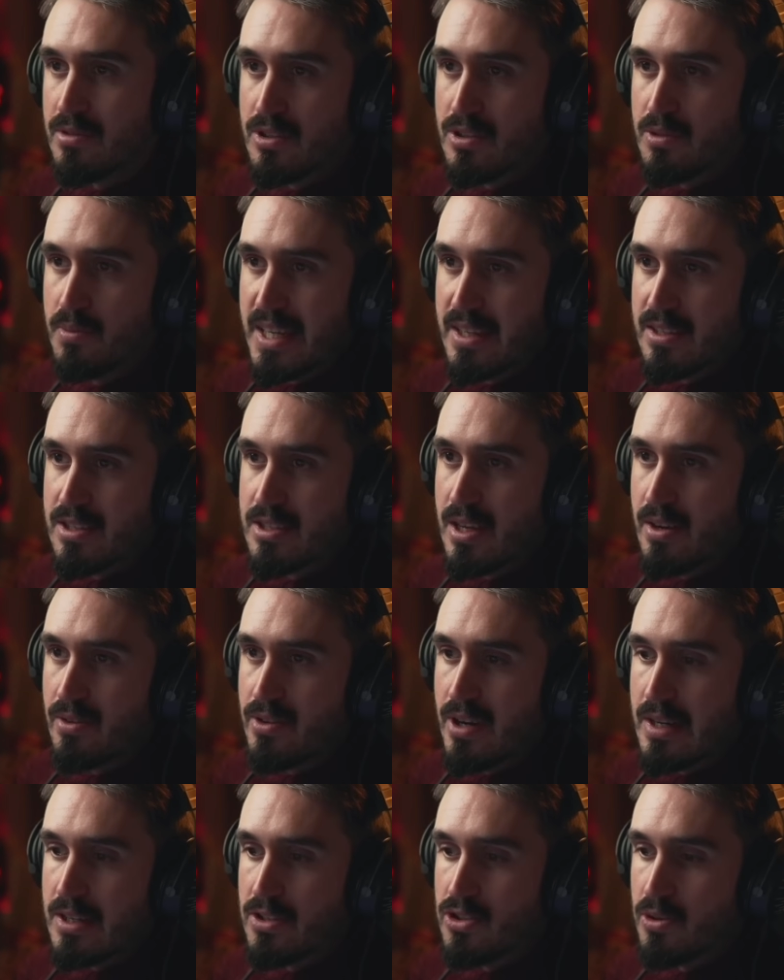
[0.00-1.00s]
to make it
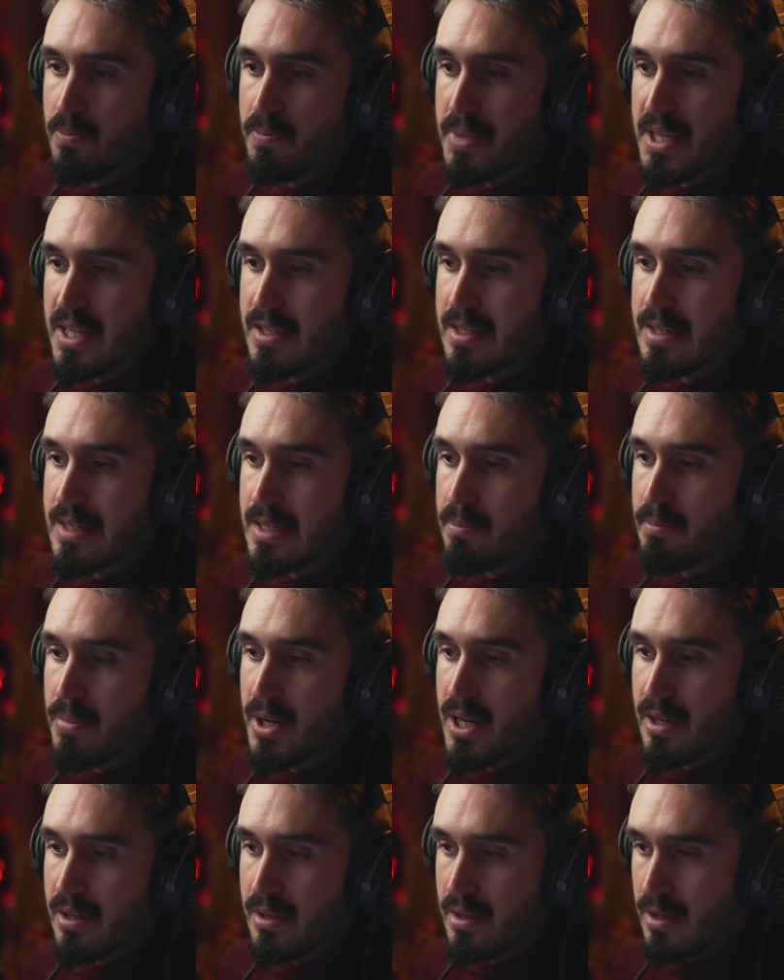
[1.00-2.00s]
sound a little bit
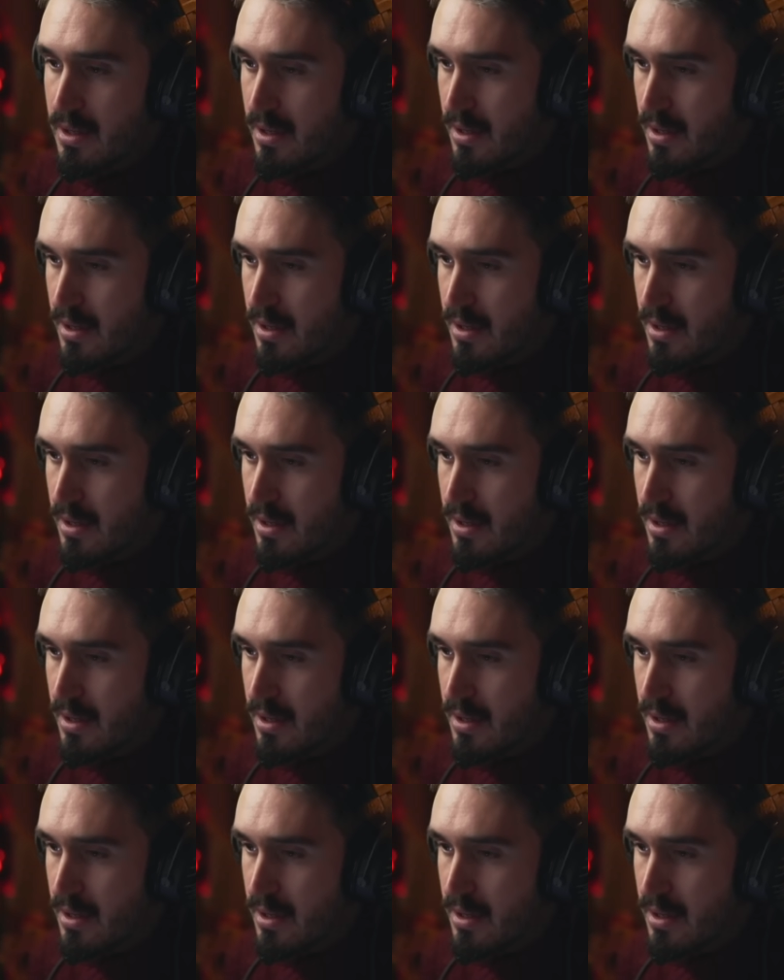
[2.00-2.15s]
deeper.